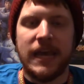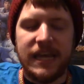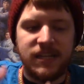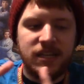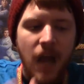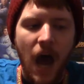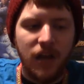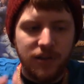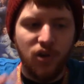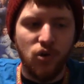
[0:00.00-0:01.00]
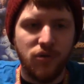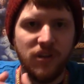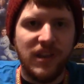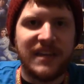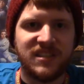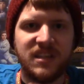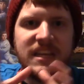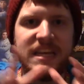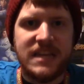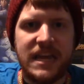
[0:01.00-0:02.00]
He did not learn the lesson
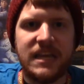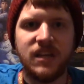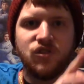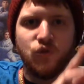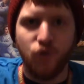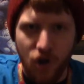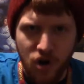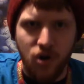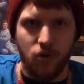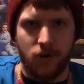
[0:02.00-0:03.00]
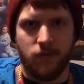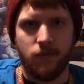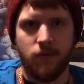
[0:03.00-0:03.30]
he needed to learn.